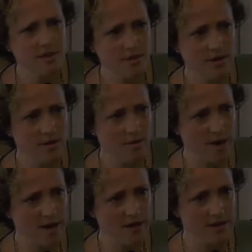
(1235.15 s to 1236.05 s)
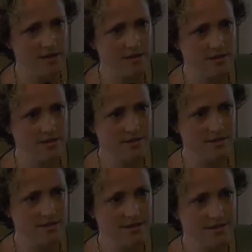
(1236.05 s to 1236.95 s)
know what an obad is?
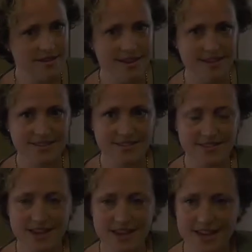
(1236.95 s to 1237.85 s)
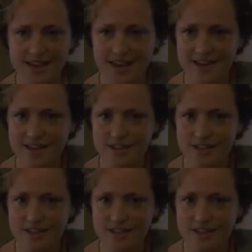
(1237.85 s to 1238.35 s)
Yes. Yeah.